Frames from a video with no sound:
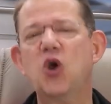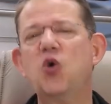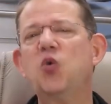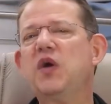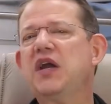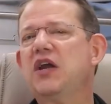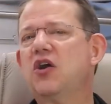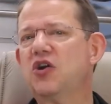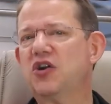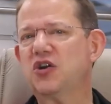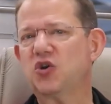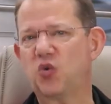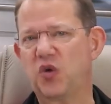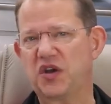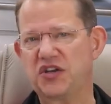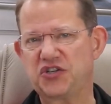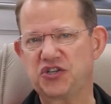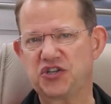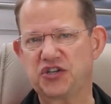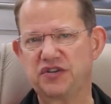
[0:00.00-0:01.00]
We got a
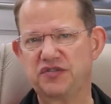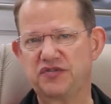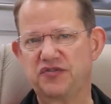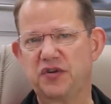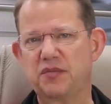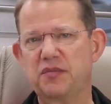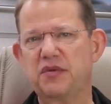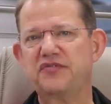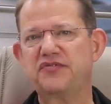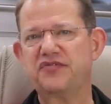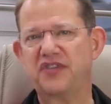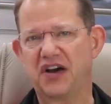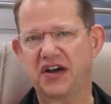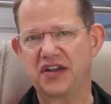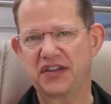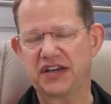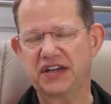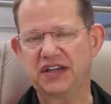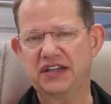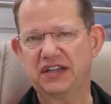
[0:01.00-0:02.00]
question from a
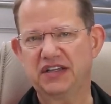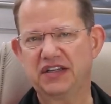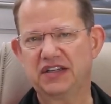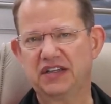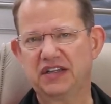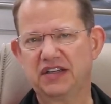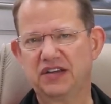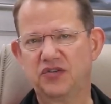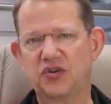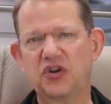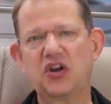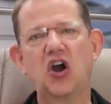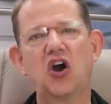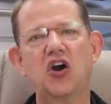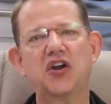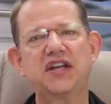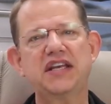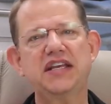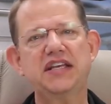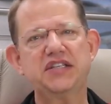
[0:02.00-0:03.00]
father
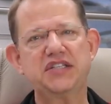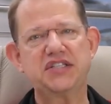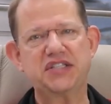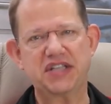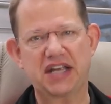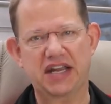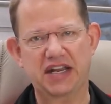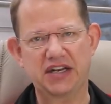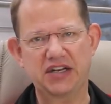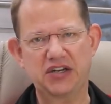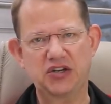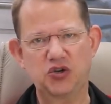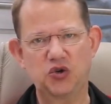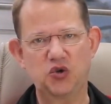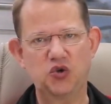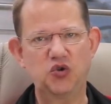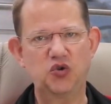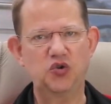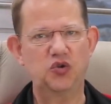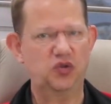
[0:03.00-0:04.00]
regarding his son
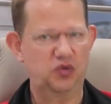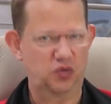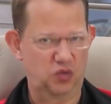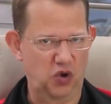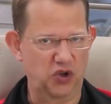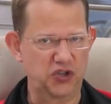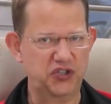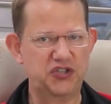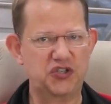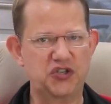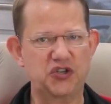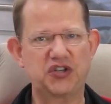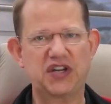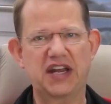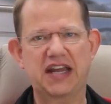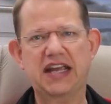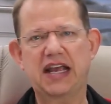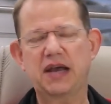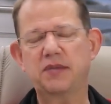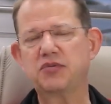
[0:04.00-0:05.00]
who wants to
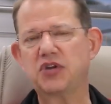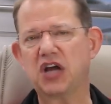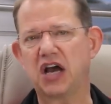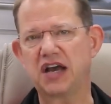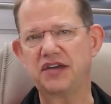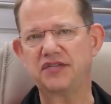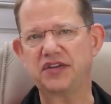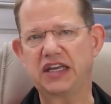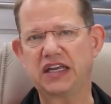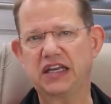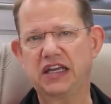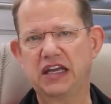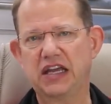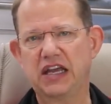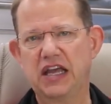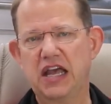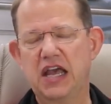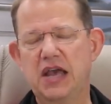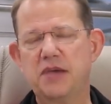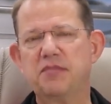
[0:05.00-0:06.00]
take up diving,
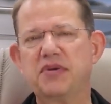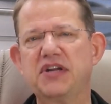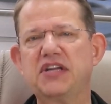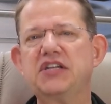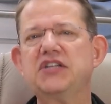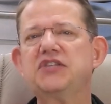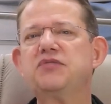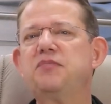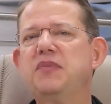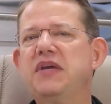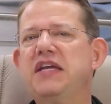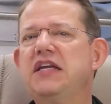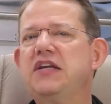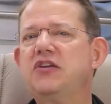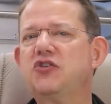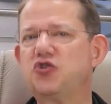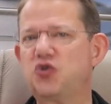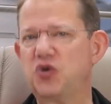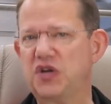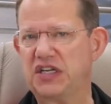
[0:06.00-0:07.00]
but is
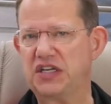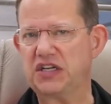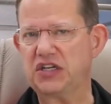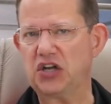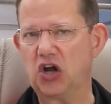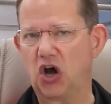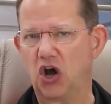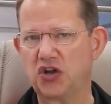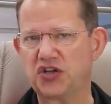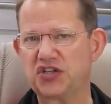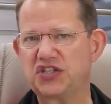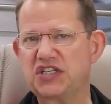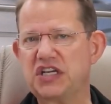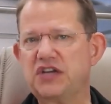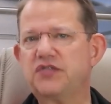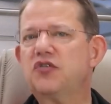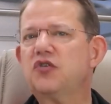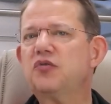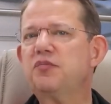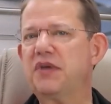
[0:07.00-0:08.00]
being treated on
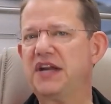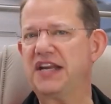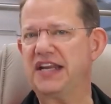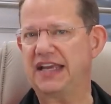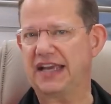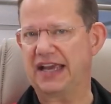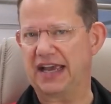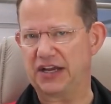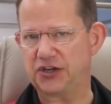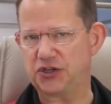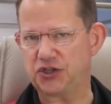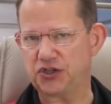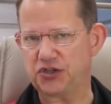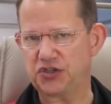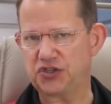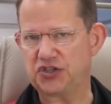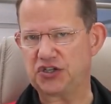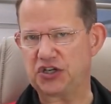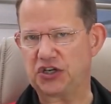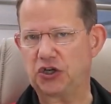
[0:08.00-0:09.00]
several
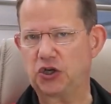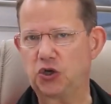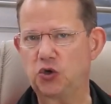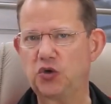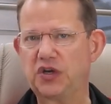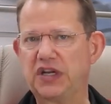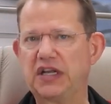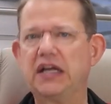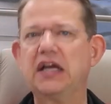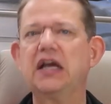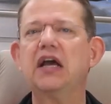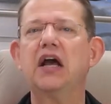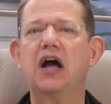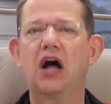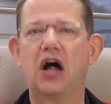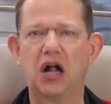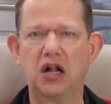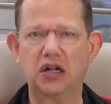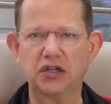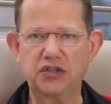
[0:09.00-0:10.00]
medications, including
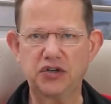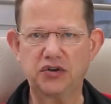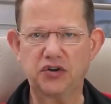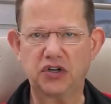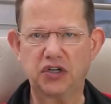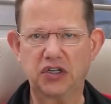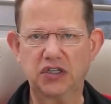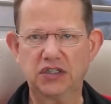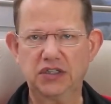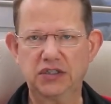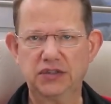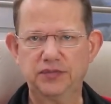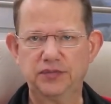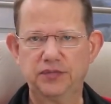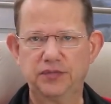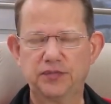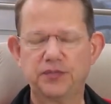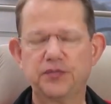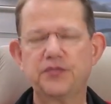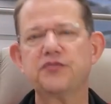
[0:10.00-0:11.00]
Alderol,
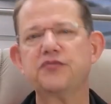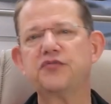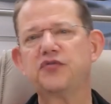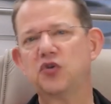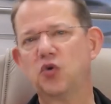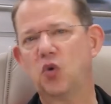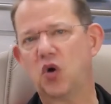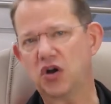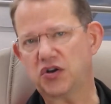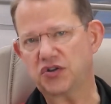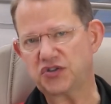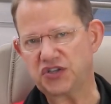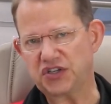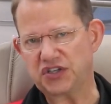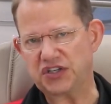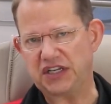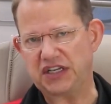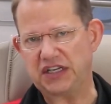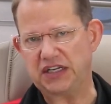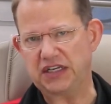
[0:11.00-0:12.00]

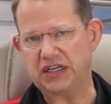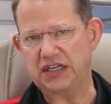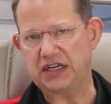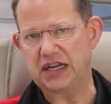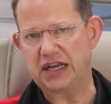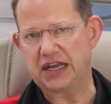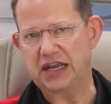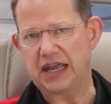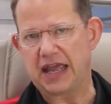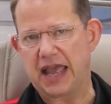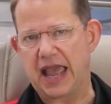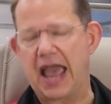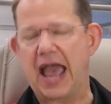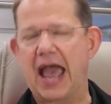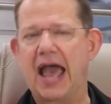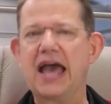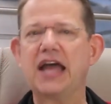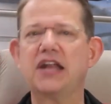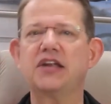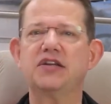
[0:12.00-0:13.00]
fluoxetine,
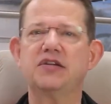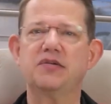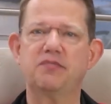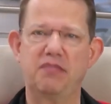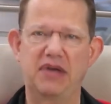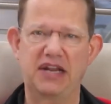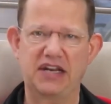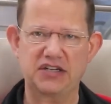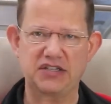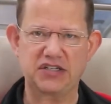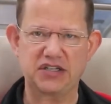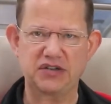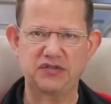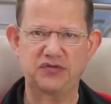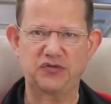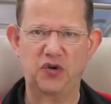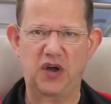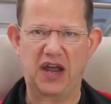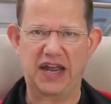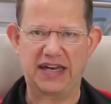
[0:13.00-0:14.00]
and medicine
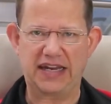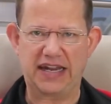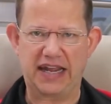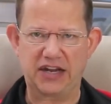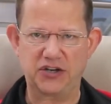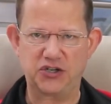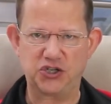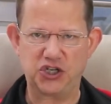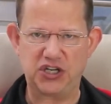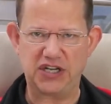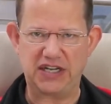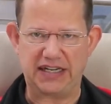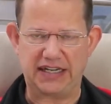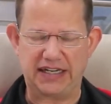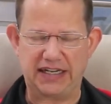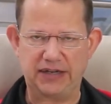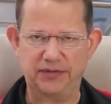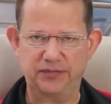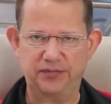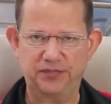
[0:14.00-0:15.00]
for
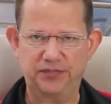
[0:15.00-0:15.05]
ADHD.